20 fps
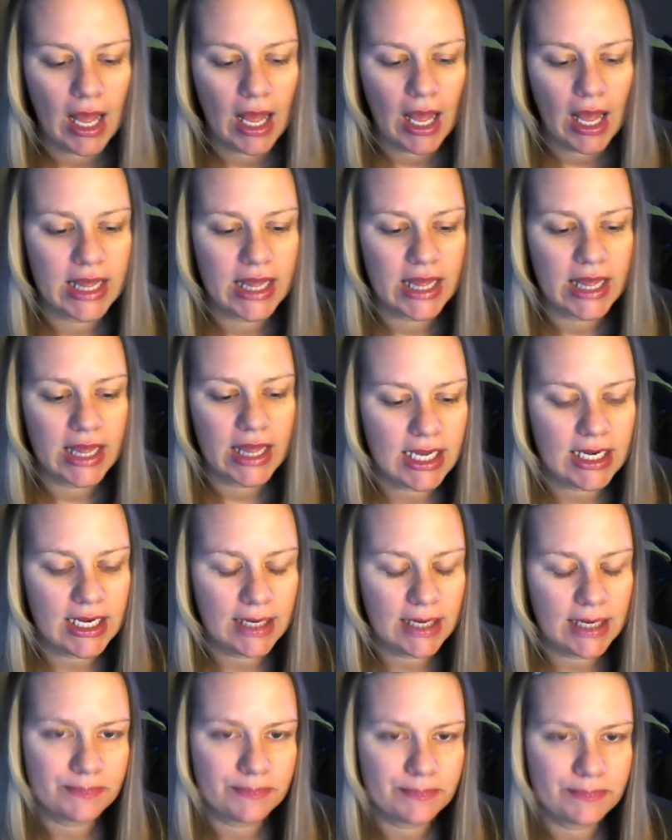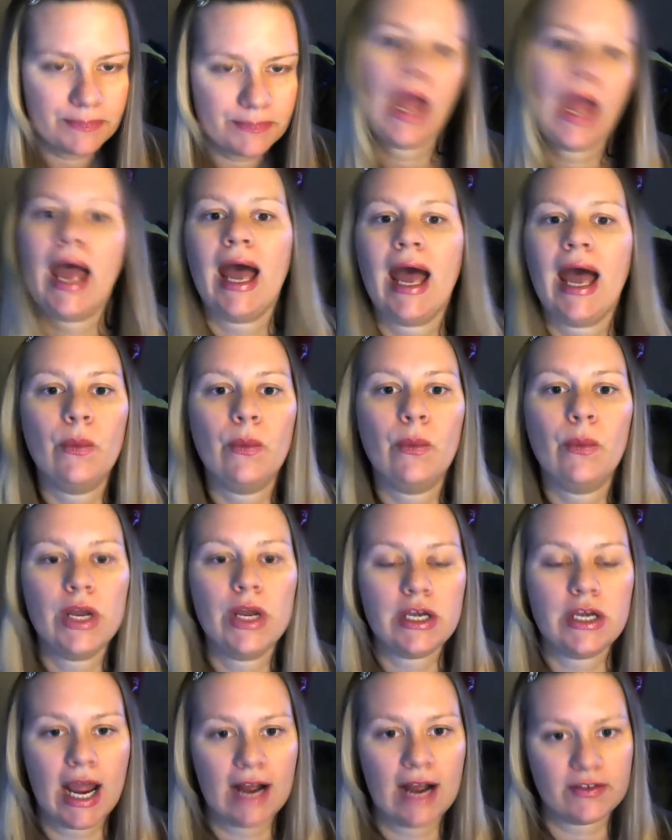Then
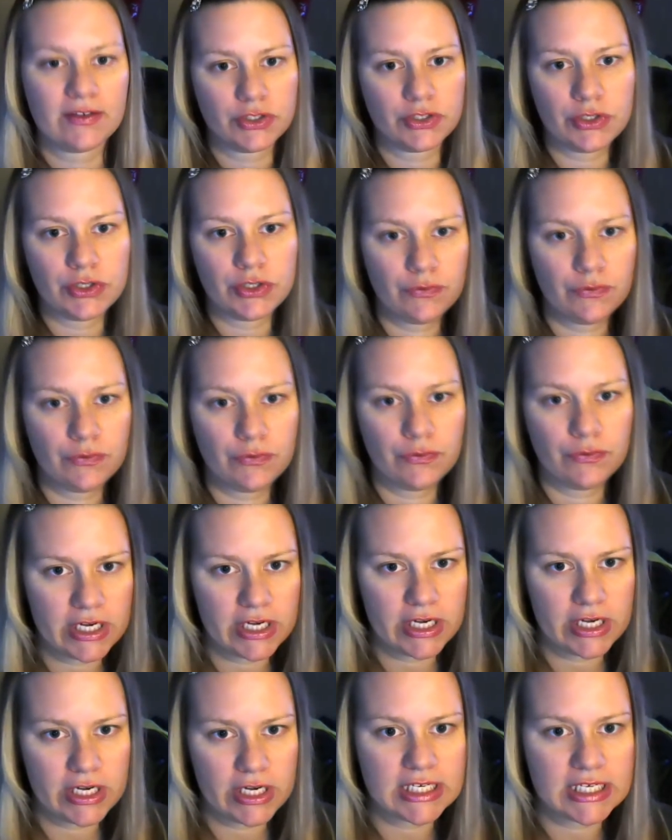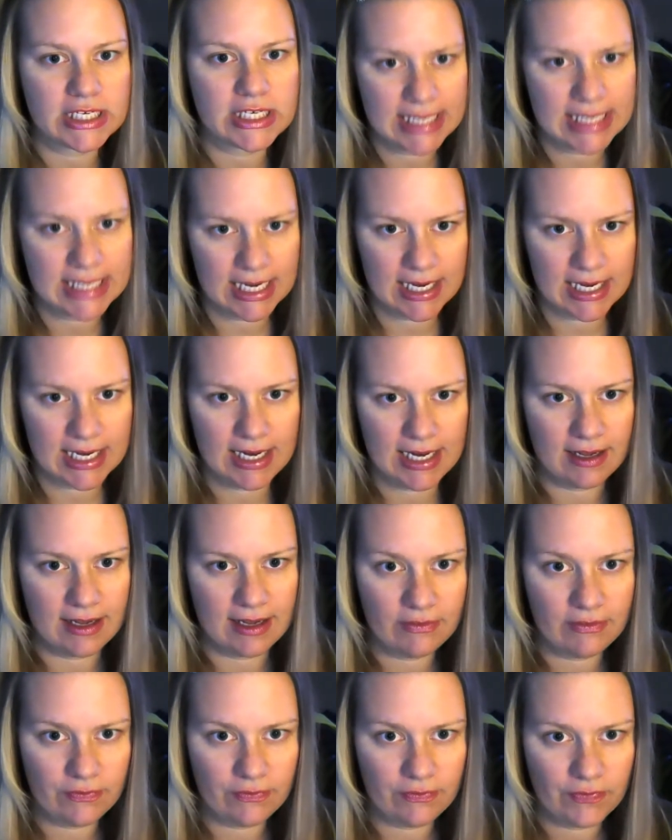after you've reached executive,
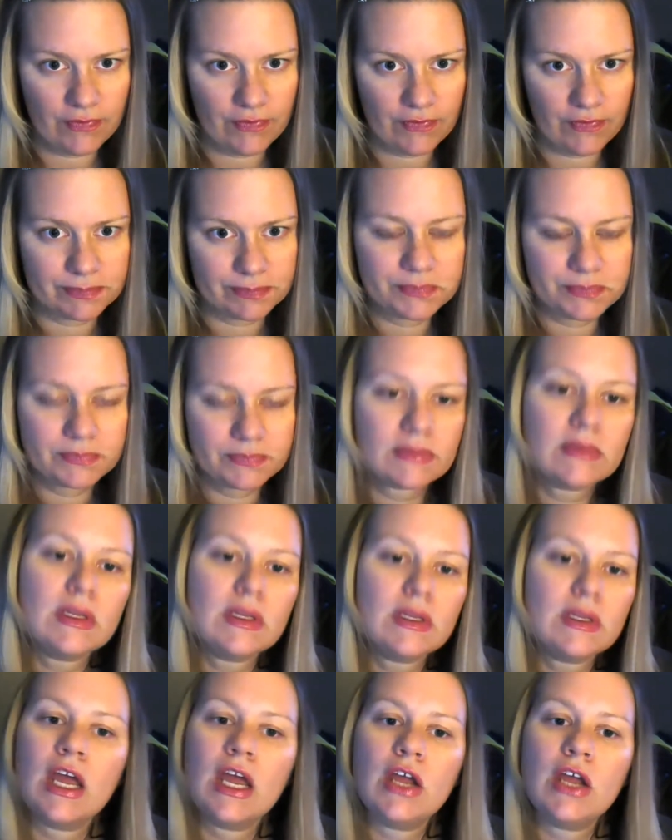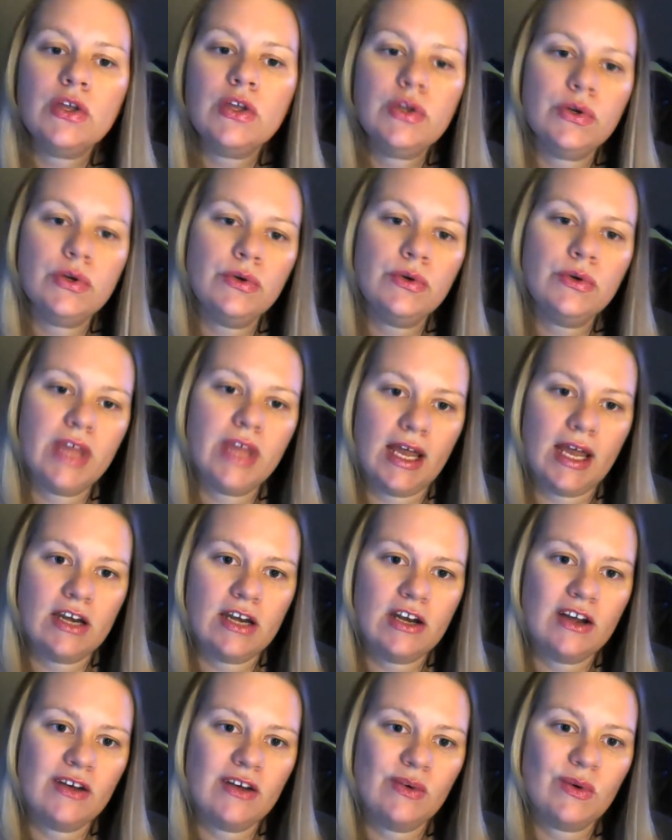you then
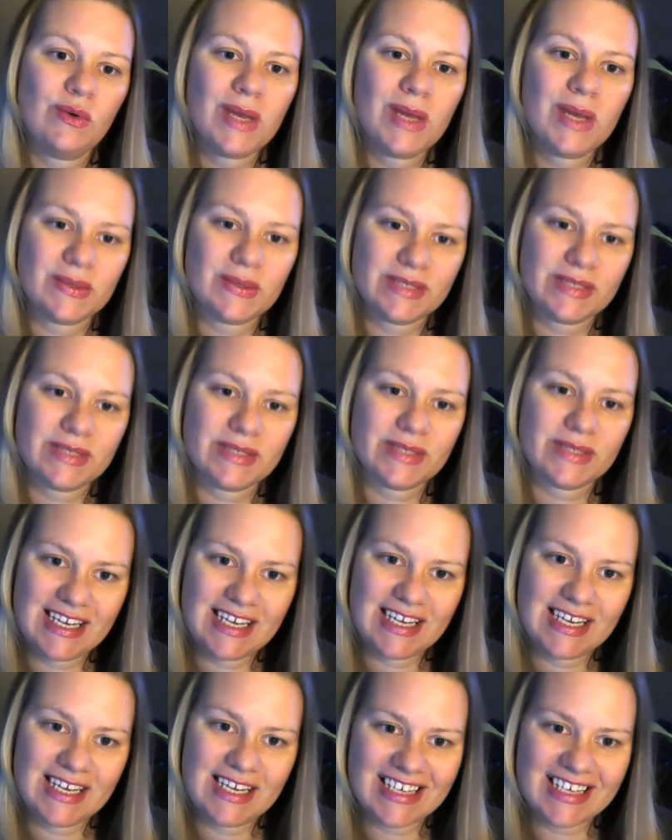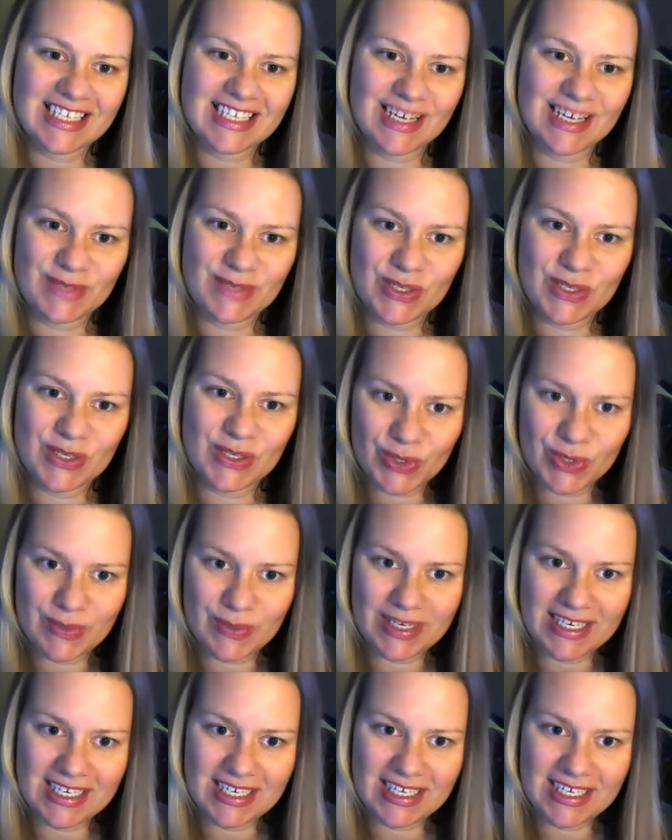will be able to advance up to
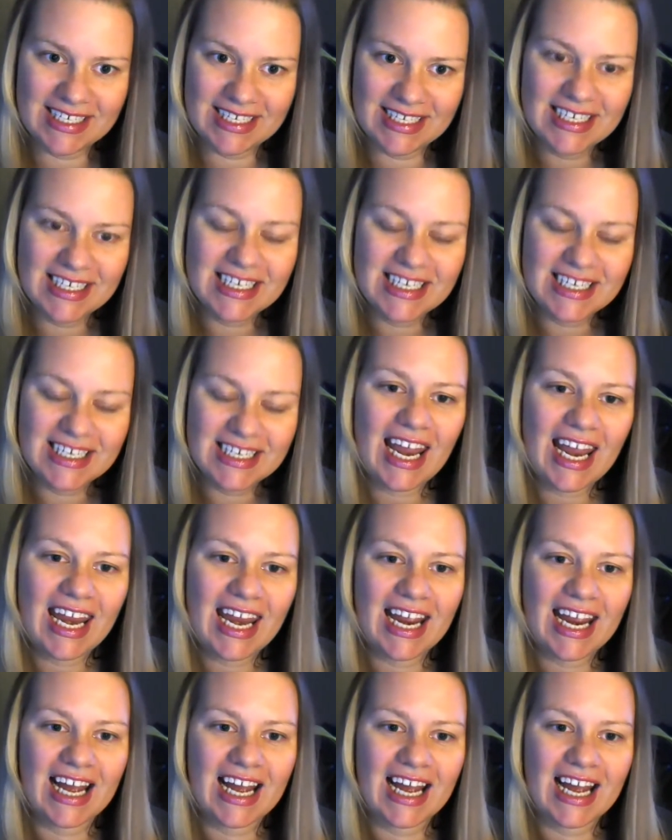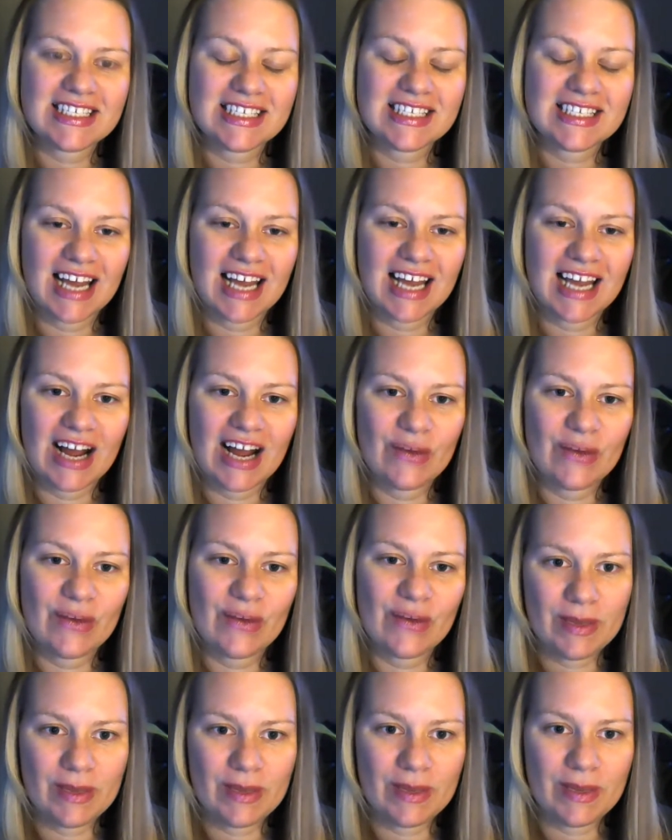Ruby. And Ruby
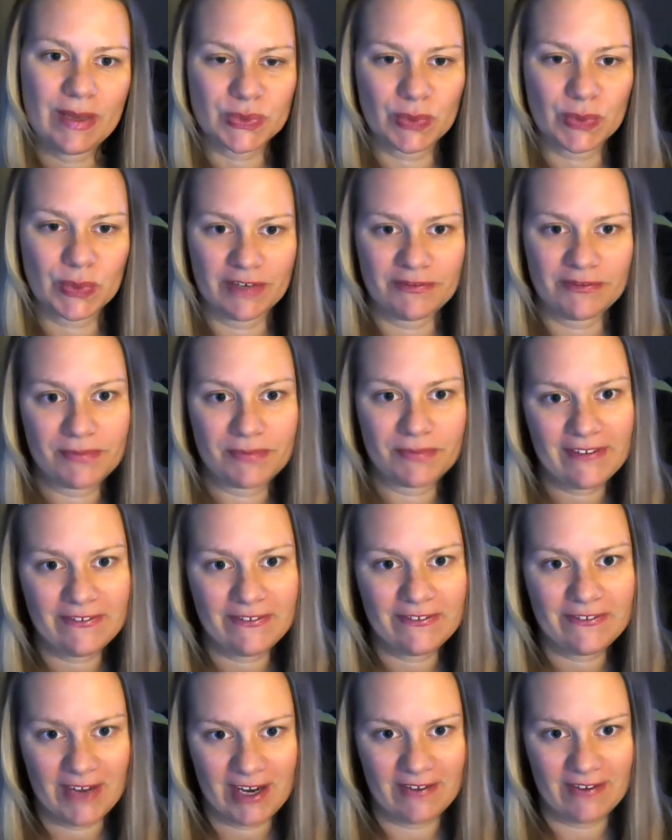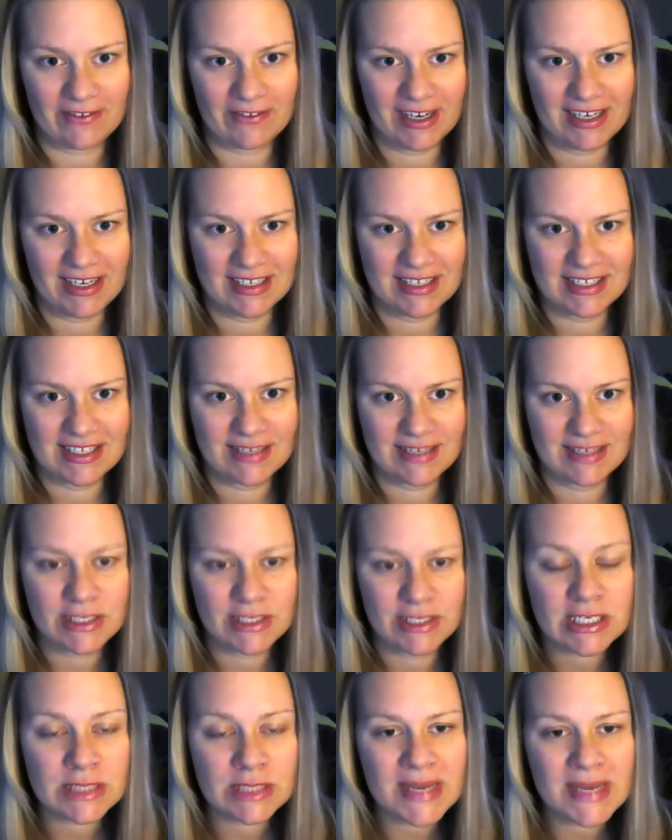was one of my favorites,
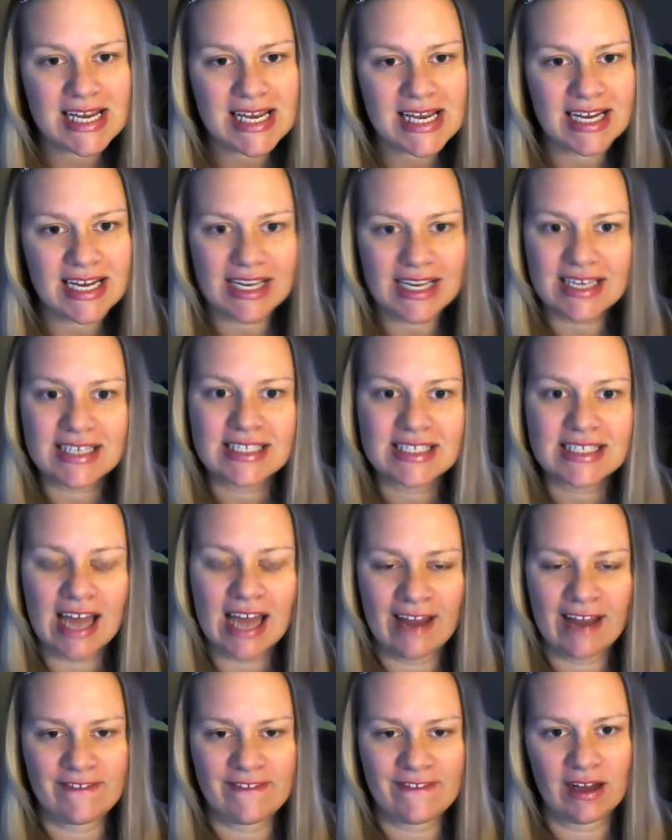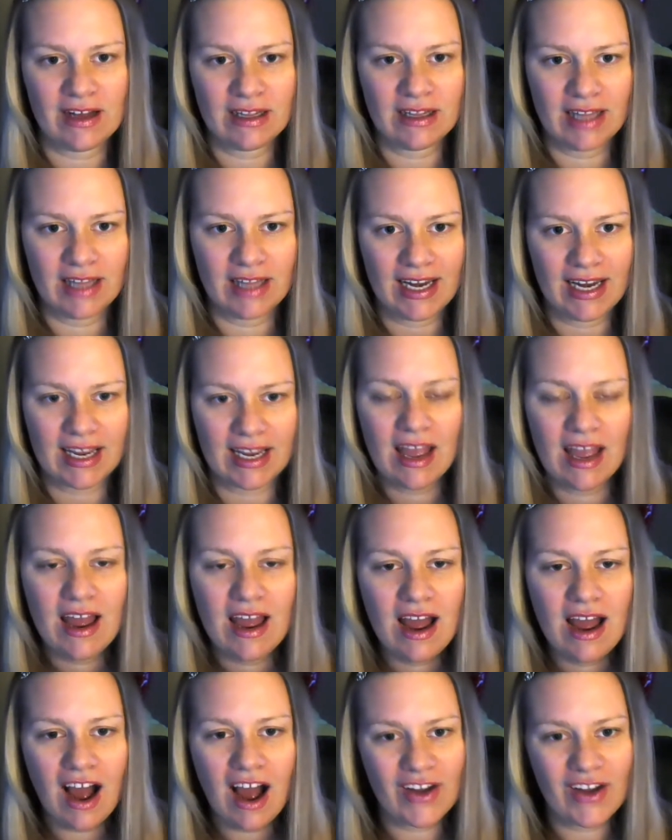just because I felt like,
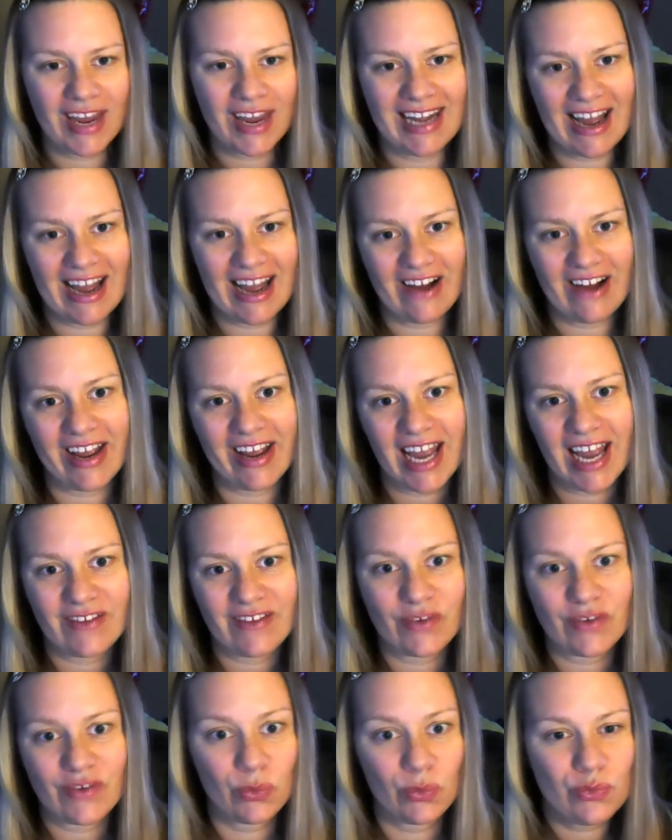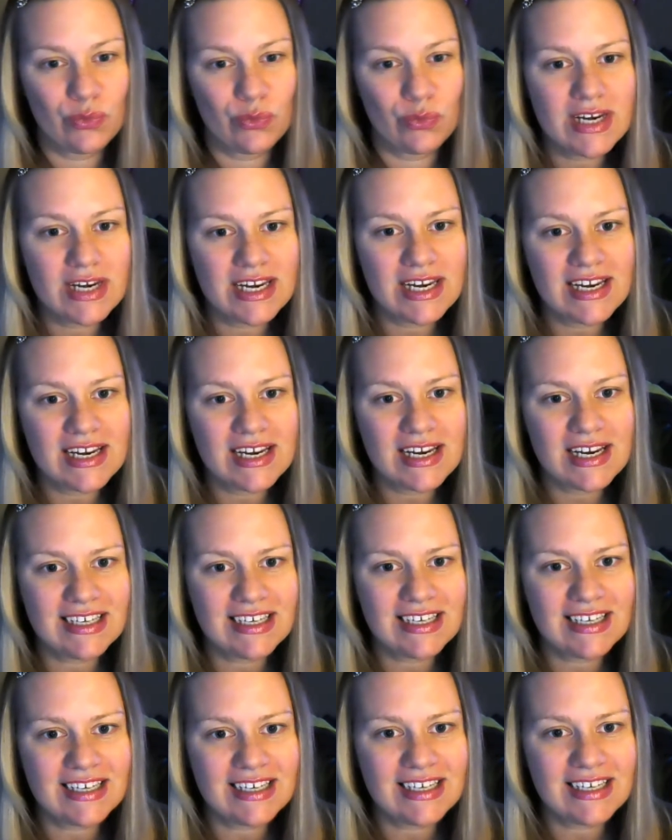okay, now I have a real
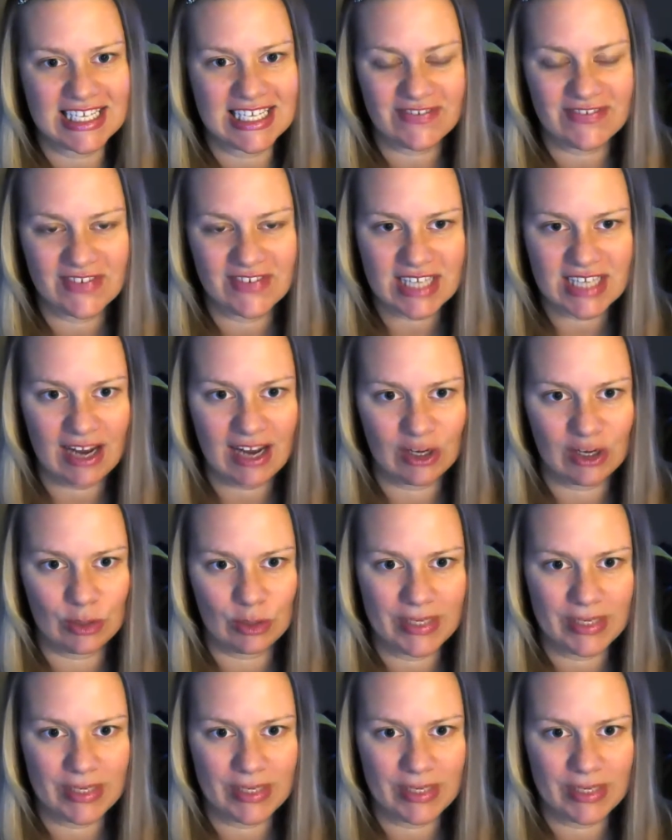sense of entitlement.